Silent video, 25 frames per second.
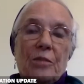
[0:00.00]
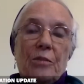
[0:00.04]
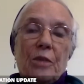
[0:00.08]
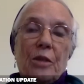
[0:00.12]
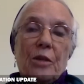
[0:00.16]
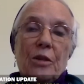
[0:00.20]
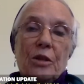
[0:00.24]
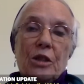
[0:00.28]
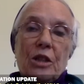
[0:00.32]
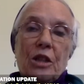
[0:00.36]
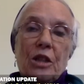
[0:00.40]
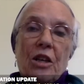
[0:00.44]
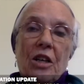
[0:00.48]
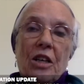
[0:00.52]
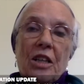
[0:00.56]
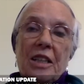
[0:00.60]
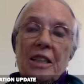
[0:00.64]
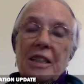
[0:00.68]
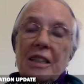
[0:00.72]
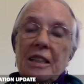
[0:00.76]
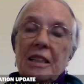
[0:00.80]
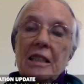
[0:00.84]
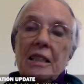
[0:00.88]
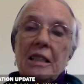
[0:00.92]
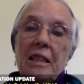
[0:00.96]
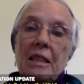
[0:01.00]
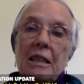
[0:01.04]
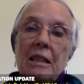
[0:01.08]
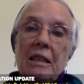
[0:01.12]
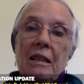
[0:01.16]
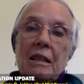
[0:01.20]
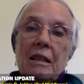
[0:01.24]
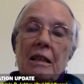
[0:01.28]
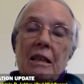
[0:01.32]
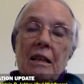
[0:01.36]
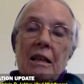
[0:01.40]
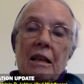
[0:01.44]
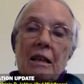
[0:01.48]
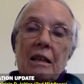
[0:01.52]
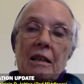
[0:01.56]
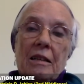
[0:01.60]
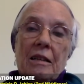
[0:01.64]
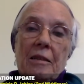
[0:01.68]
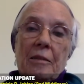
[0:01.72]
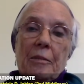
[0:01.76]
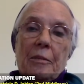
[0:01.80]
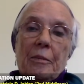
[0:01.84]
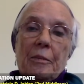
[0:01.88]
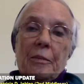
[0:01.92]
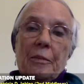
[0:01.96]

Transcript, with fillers: most hard hit um,